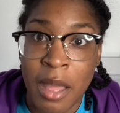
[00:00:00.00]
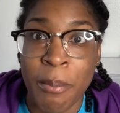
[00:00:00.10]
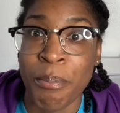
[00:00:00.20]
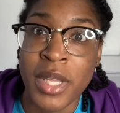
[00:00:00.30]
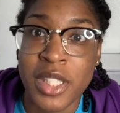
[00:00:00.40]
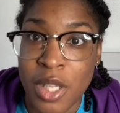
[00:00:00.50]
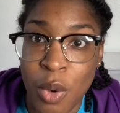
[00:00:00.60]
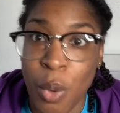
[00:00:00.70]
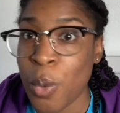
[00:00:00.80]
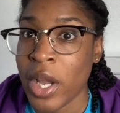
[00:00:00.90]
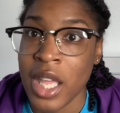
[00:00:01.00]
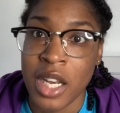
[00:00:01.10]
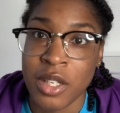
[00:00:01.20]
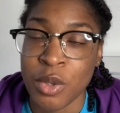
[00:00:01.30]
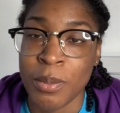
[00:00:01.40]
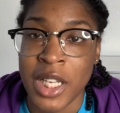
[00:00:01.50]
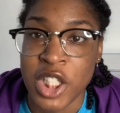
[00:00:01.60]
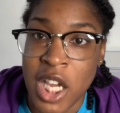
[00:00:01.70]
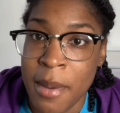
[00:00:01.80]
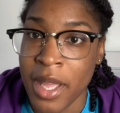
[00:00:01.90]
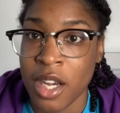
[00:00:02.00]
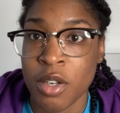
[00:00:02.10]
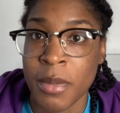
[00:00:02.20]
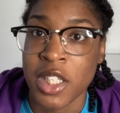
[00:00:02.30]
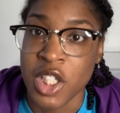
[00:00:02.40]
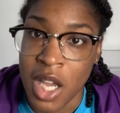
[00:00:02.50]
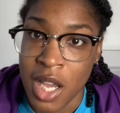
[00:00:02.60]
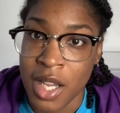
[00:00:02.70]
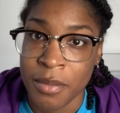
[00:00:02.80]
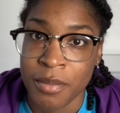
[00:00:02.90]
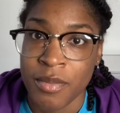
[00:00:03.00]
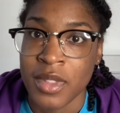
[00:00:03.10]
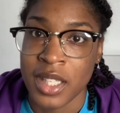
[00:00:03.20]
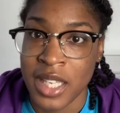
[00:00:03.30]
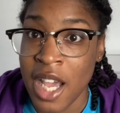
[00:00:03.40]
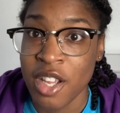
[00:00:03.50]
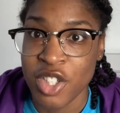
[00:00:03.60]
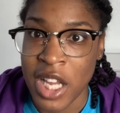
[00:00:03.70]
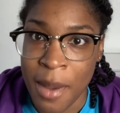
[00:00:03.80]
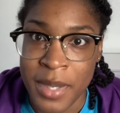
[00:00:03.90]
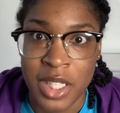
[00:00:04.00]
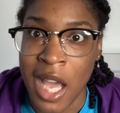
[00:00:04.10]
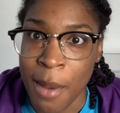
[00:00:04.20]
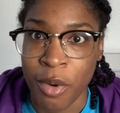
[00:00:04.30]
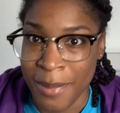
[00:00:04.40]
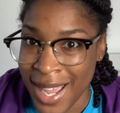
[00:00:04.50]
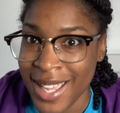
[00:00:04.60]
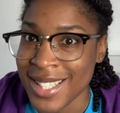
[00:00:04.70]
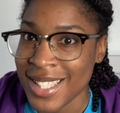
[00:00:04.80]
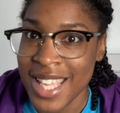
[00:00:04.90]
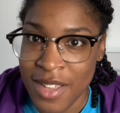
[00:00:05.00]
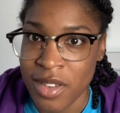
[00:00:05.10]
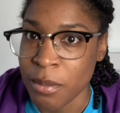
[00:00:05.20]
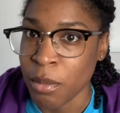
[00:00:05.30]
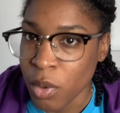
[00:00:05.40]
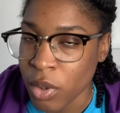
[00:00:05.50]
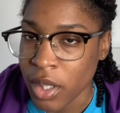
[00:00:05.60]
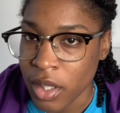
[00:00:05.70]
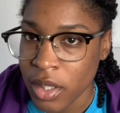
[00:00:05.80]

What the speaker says: be so, oh, I gotta do my job, now your job is compromised even more.